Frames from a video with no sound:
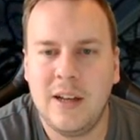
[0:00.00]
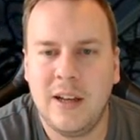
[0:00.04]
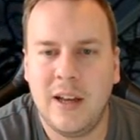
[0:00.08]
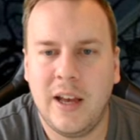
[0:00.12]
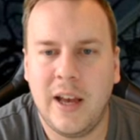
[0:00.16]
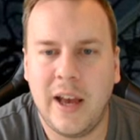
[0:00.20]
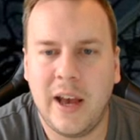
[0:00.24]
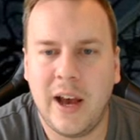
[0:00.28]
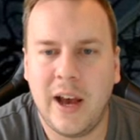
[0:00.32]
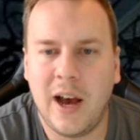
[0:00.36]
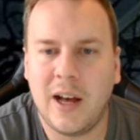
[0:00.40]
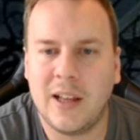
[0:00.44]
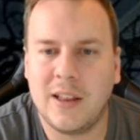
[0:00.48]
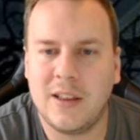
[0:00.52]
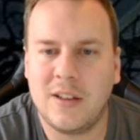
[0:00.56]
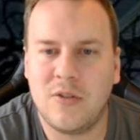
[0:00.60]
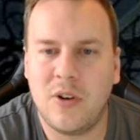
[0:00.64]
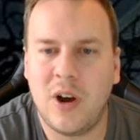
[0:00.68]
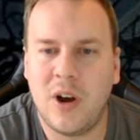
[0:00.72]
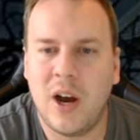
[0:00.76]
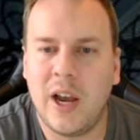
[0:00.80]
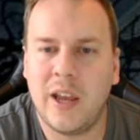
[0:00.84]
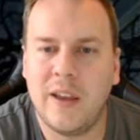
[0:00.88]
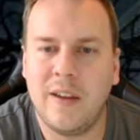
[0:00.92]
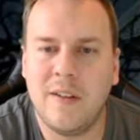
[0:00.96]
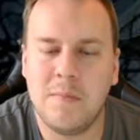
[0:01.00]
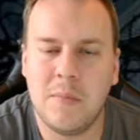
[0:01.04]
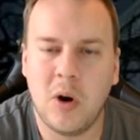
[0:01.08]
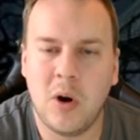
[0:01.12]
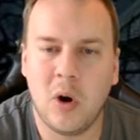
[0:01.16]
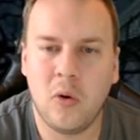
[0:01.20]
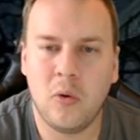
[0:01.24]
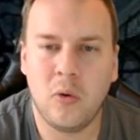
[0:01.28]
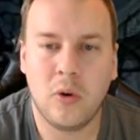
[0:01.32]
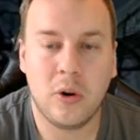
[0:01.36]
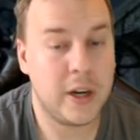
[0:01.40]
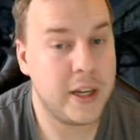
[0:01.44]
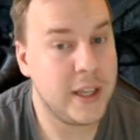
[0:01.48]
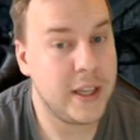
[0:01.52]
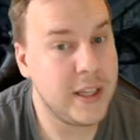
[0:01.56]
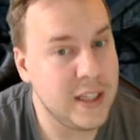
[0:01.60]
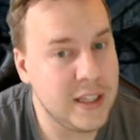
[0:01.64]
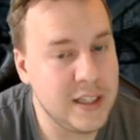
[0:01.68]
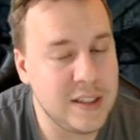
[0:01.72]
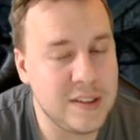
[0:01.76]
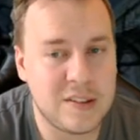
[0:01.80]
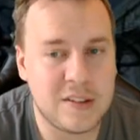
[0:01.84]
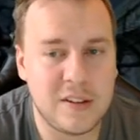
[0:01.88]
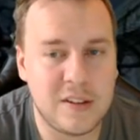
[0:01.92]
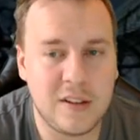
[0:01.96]
a drive more
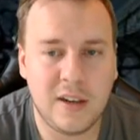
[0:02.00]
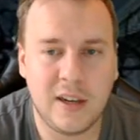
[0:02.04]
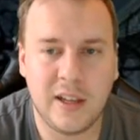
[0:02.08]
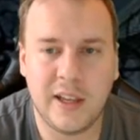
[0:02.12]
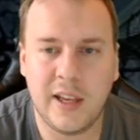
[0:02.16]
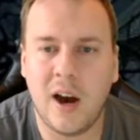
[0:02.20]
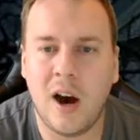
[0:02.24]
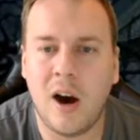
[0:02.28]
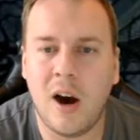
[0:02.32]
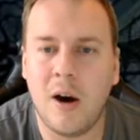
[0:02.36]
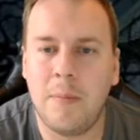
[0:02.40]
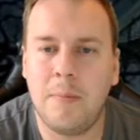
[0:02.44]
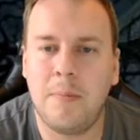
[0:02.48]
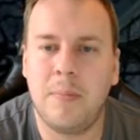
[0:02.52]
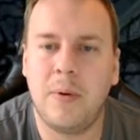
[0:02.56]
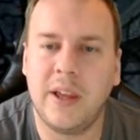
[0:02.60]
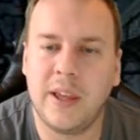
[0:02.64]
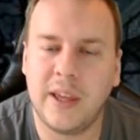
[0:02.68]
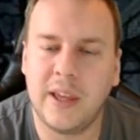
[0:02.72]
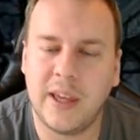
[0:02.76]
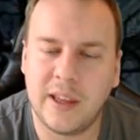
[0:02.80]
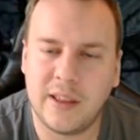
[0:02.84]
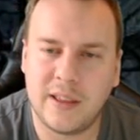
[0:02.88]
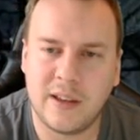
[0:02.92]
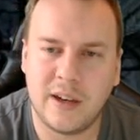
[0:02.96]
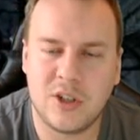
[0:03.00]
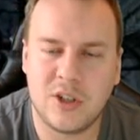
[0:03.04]
easily up and get a